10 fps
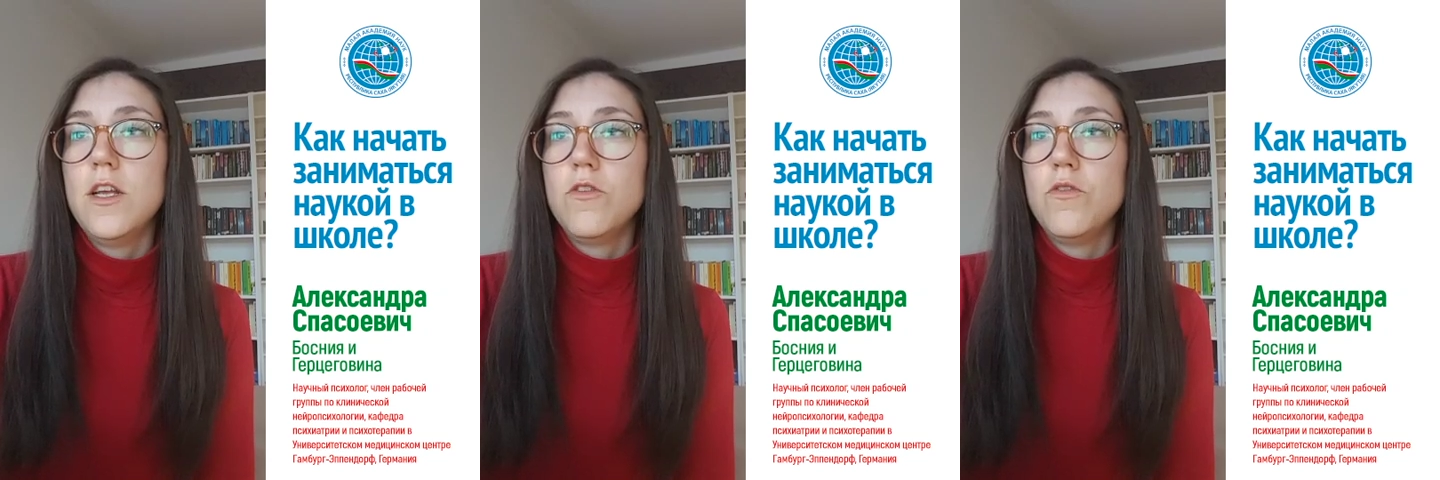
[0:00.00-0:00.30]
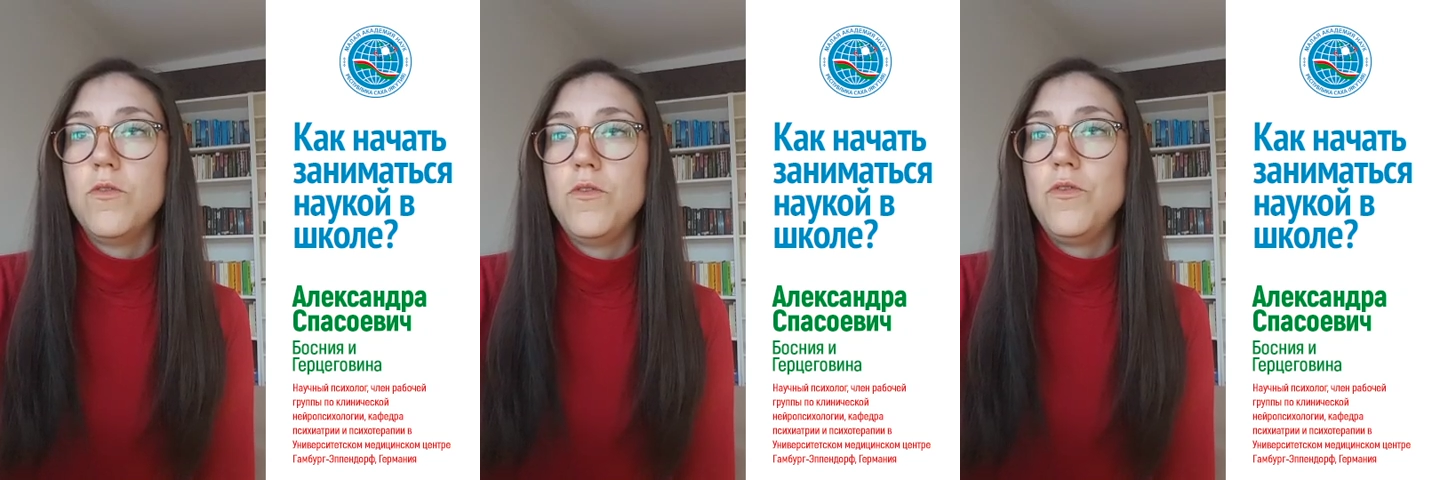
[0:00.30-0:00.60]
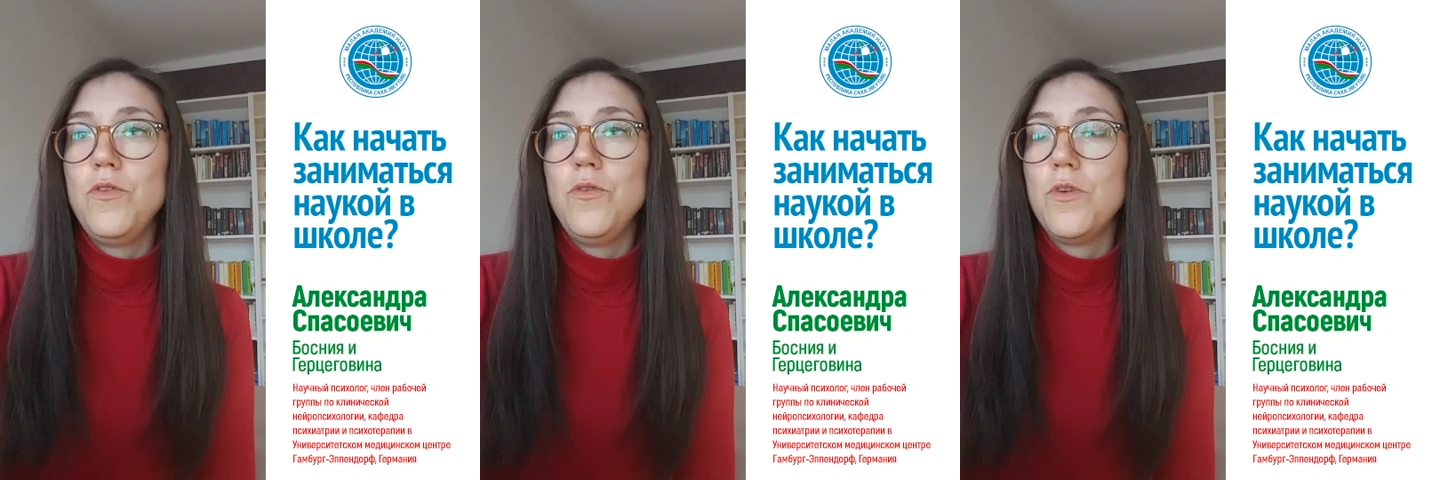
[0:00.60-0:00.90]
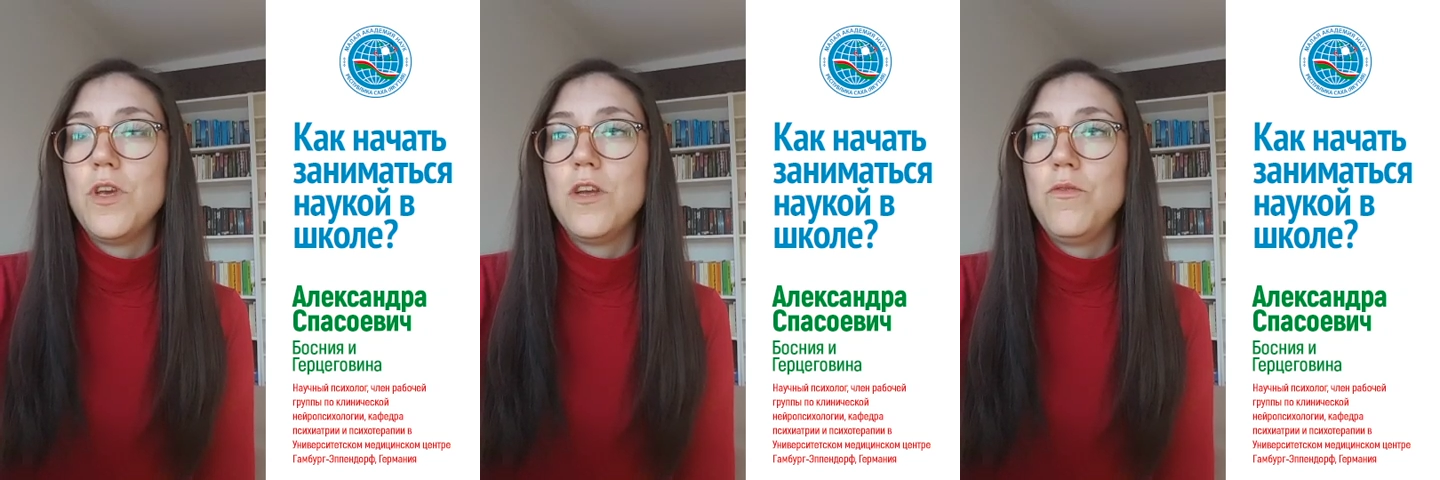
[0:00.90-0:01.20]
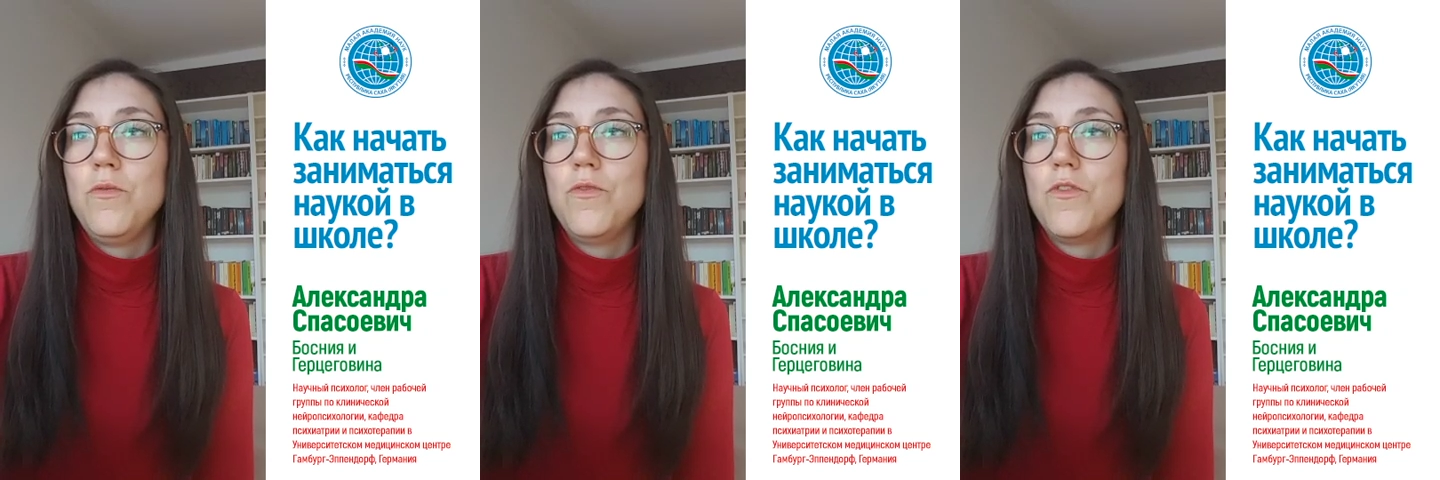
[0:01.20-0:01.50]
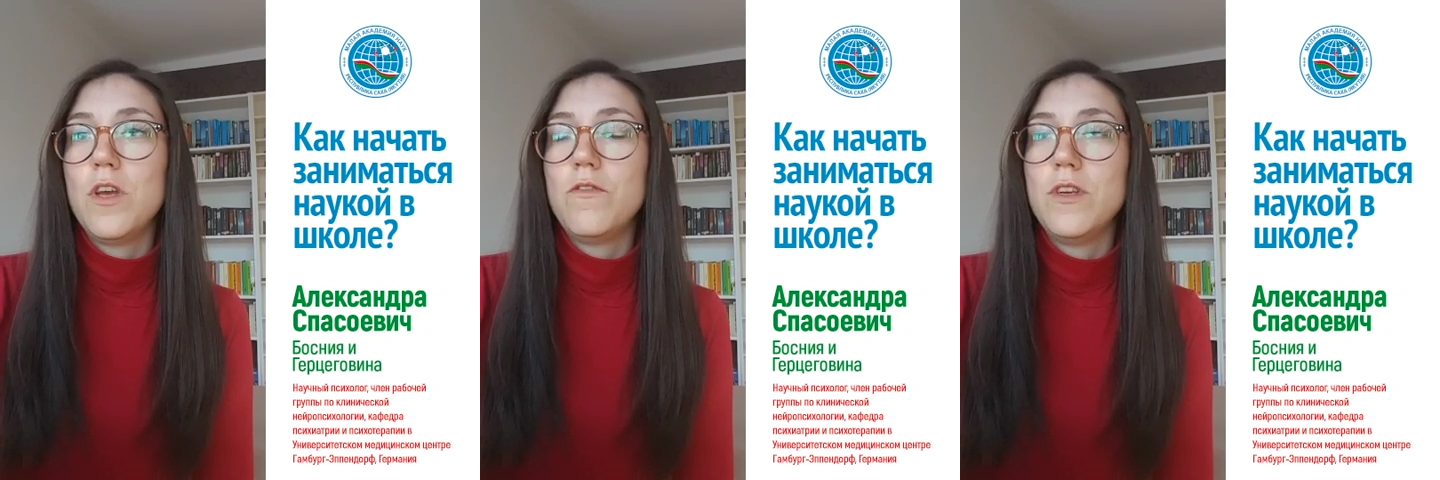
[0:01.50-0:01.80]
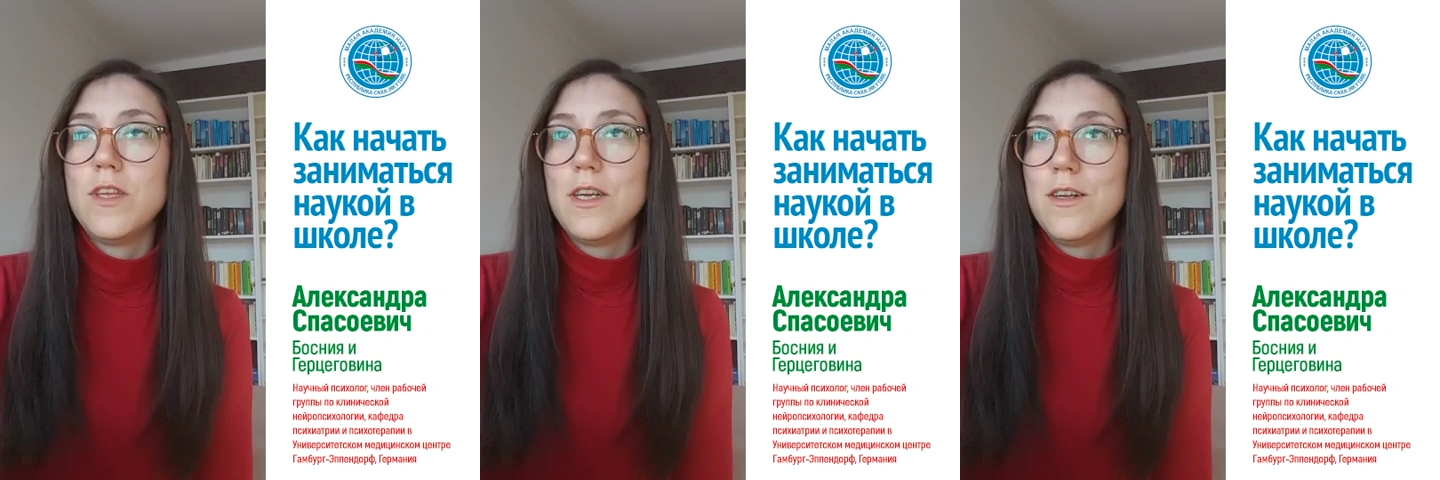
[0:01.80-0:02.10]
So you can use
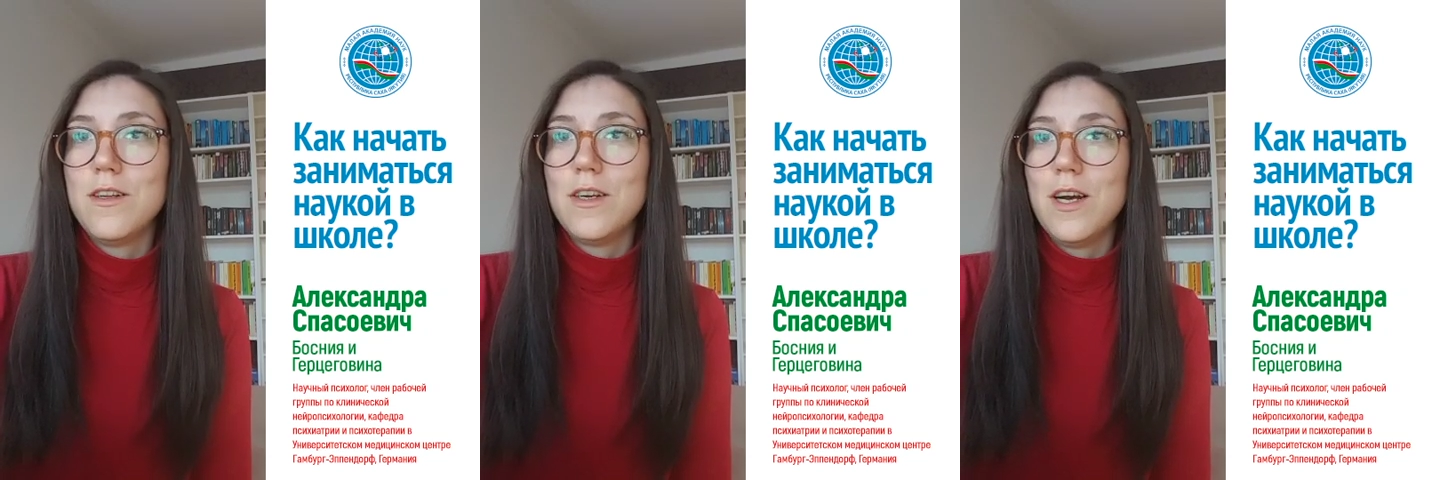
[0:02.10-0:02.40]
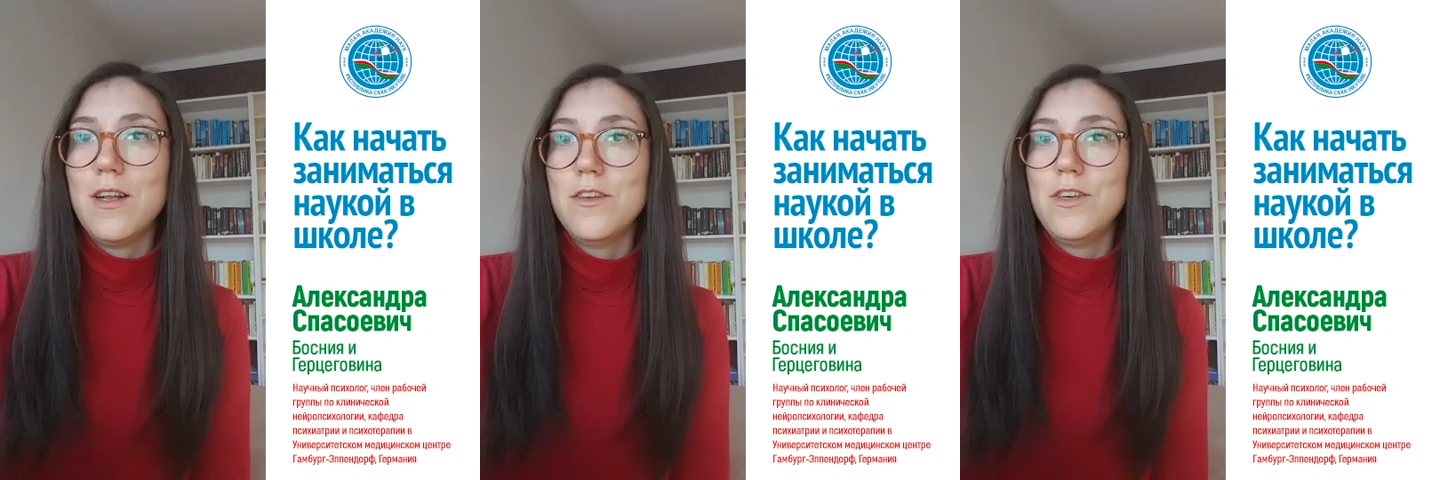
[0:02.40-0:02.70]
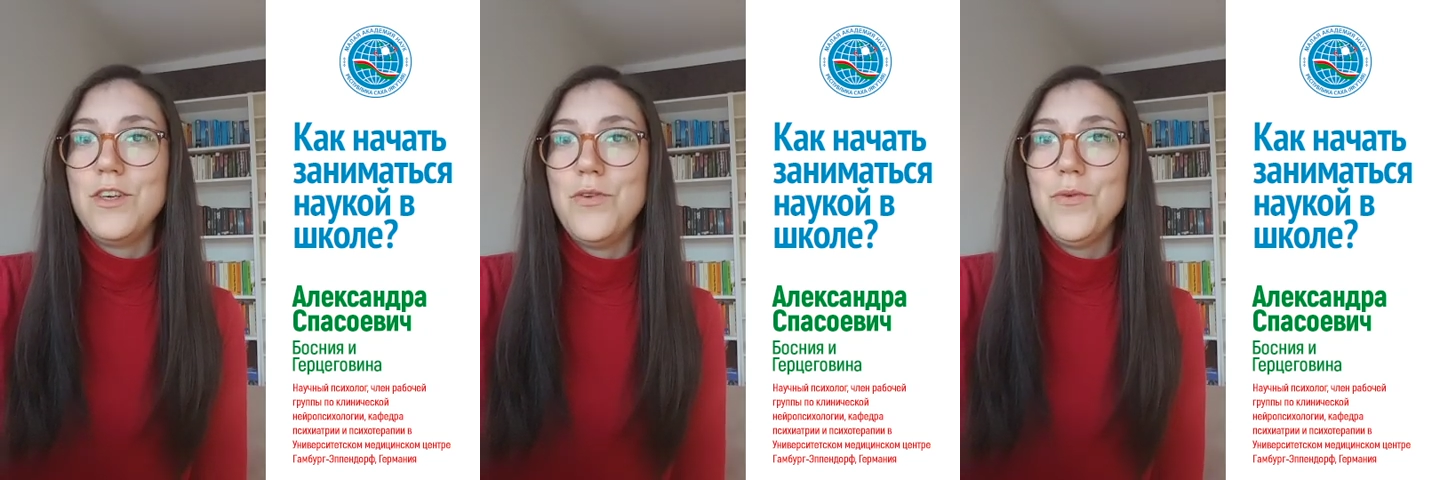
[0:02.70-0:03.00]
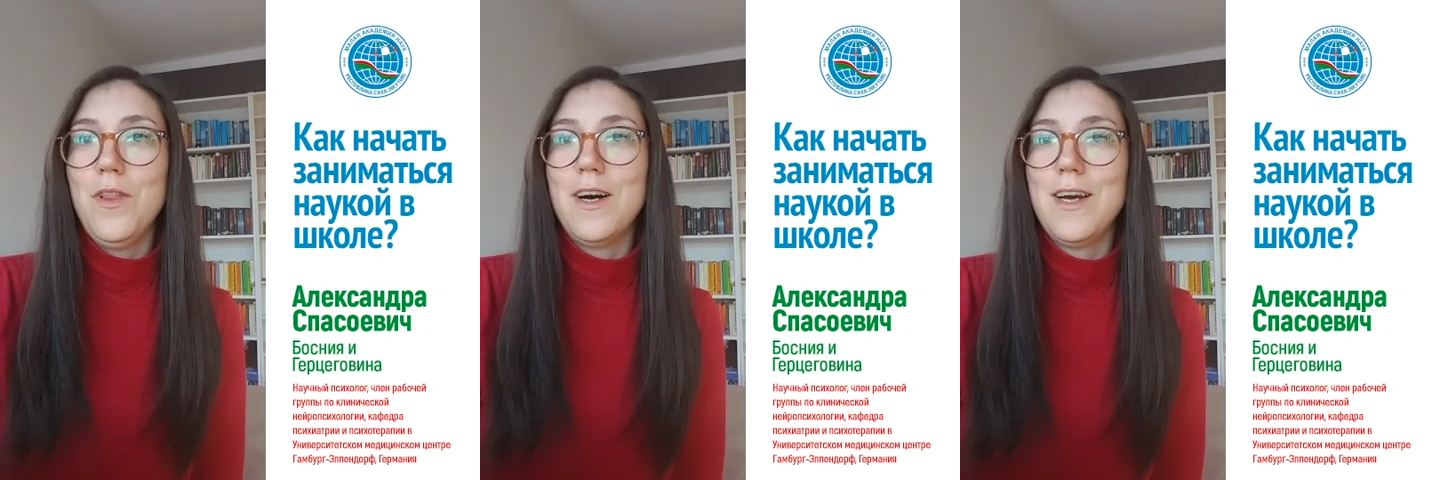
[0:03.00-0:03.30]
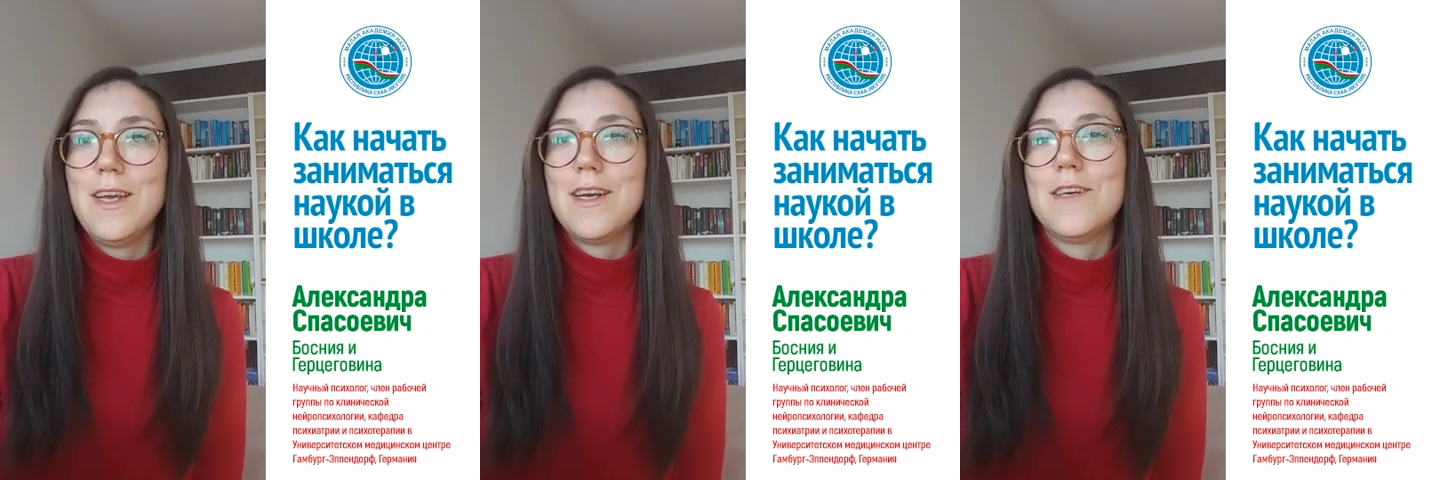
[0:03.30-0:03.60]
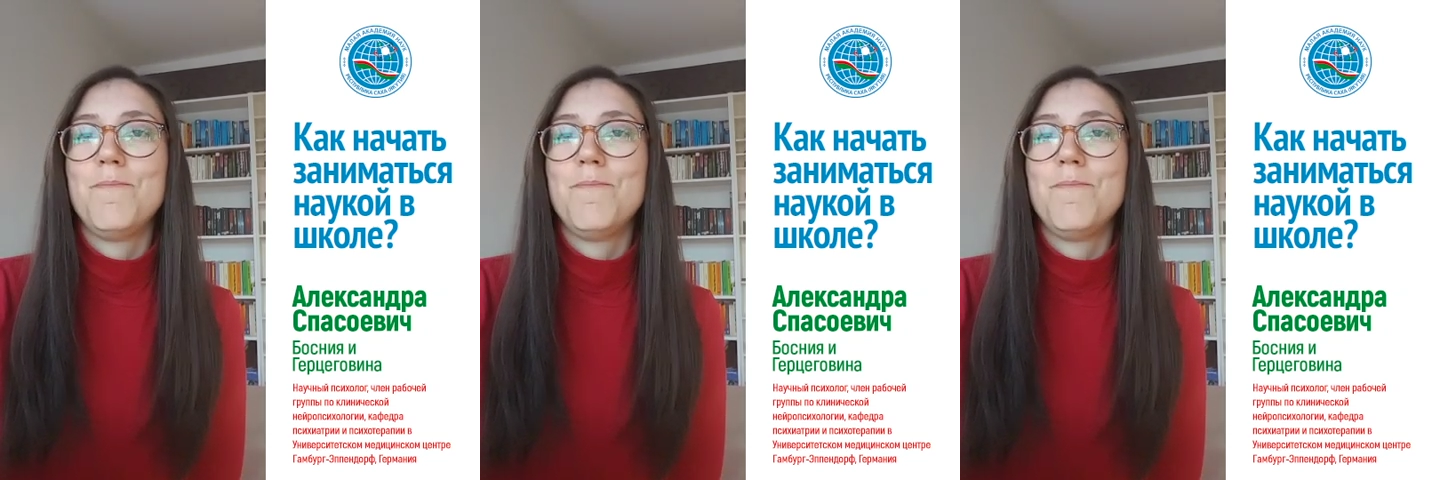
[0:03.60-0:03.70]
every single color you like.